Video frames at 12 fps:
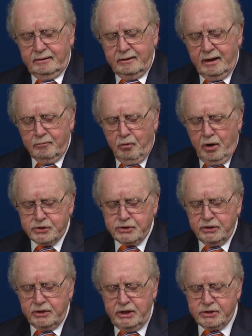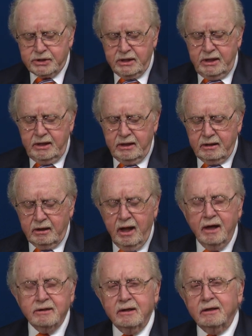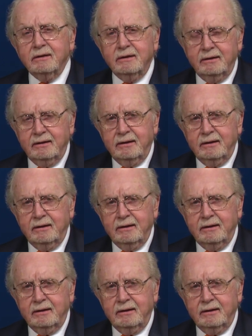Not Washington, D.C. and London.